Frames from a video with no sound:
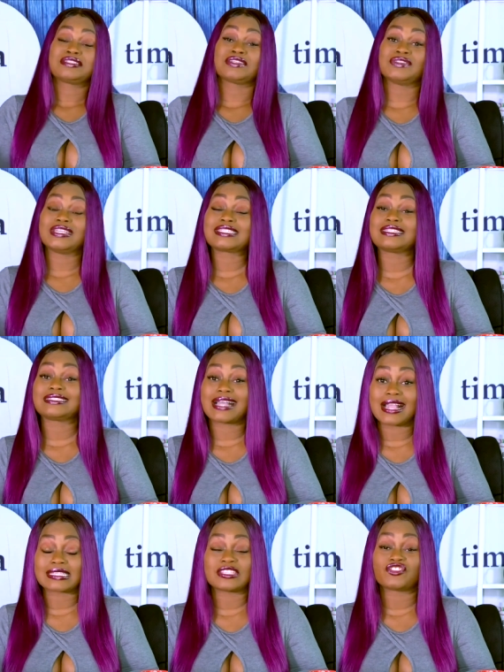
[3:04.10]
So this
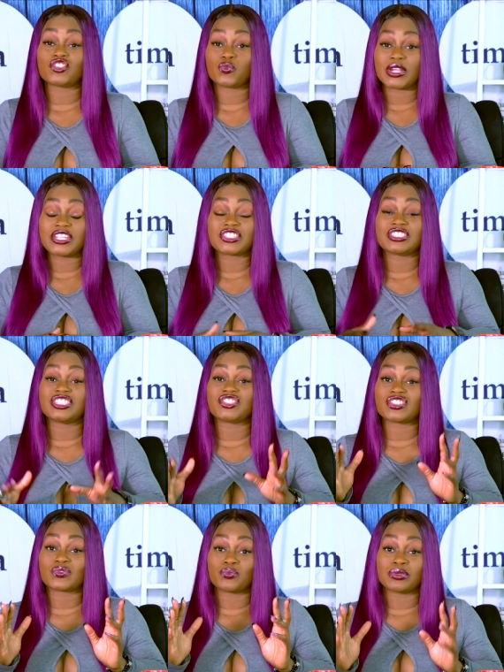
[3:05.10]
entire situation is
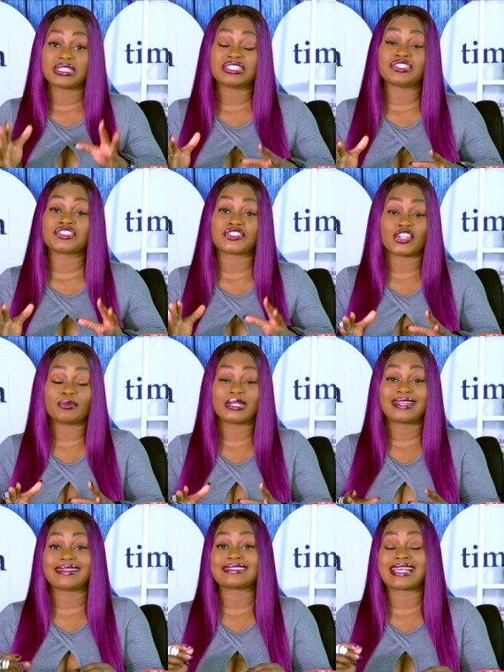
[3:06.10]
just really
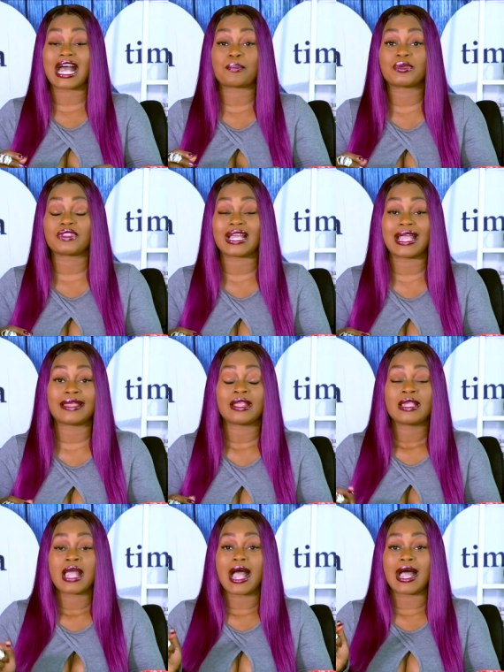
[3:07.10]
disturbing. On top of that,
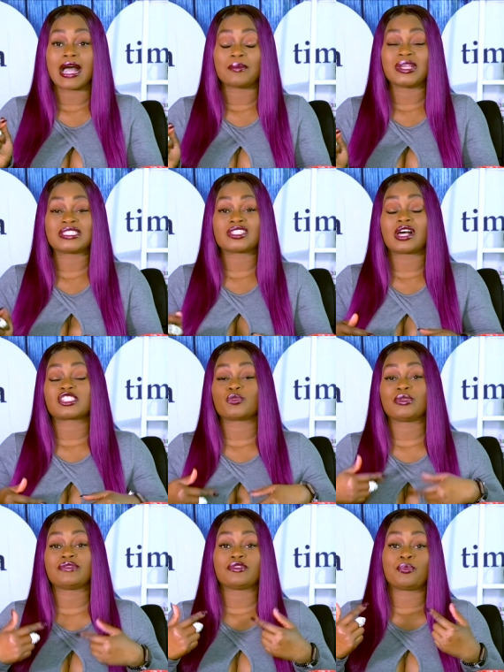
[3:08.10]
um, it's also
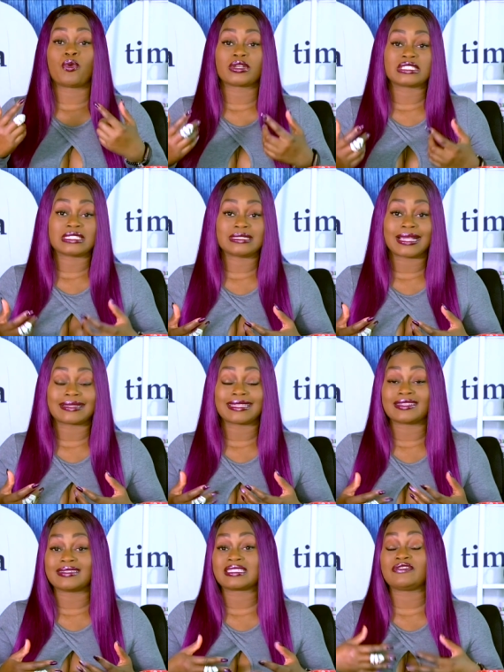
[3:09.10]
being reported today
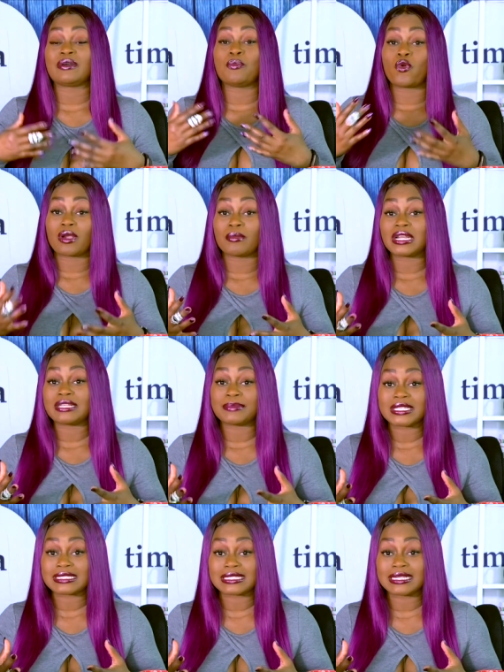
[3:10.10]
that there's even more money
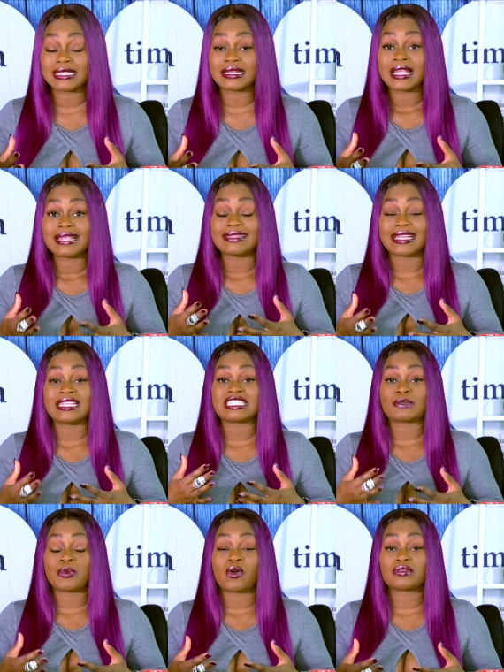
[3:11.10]
missing. That he
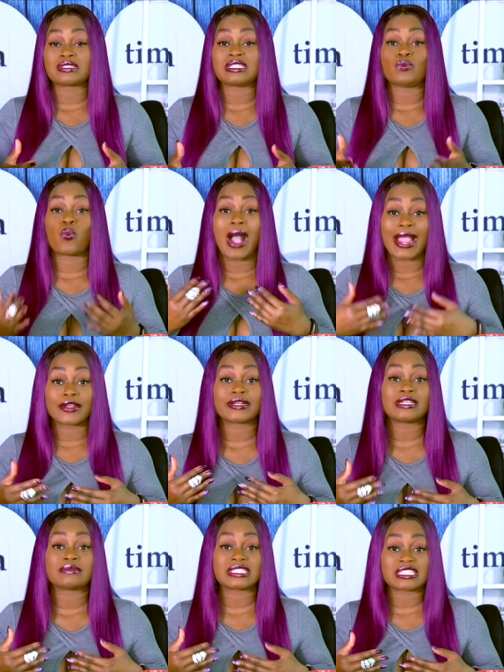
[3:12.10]
supposedly wired
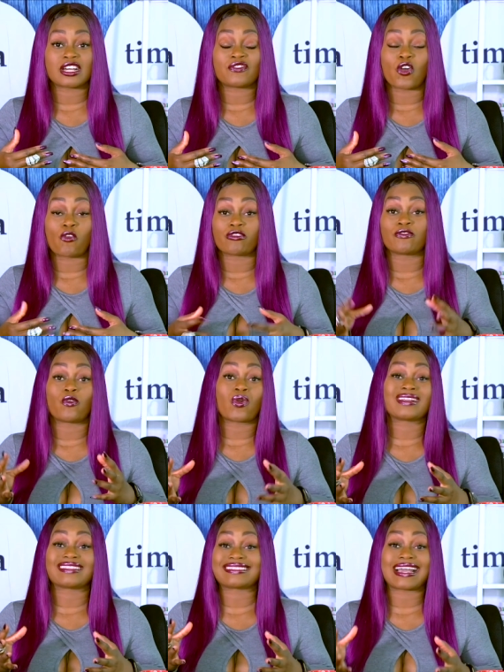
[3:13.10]
himself over four
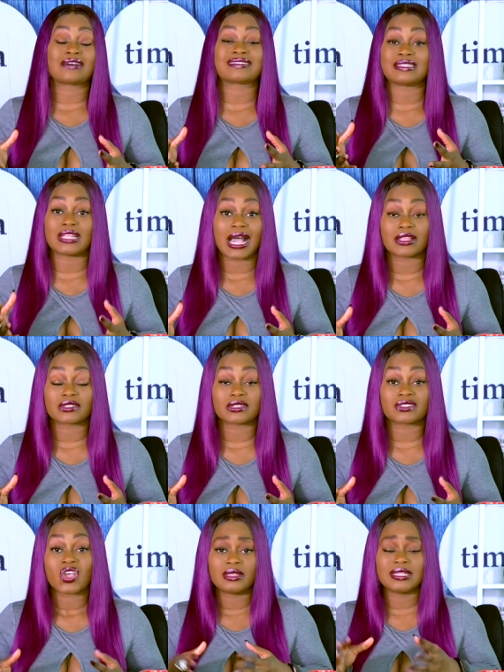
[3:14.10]
hundred thousand dollars.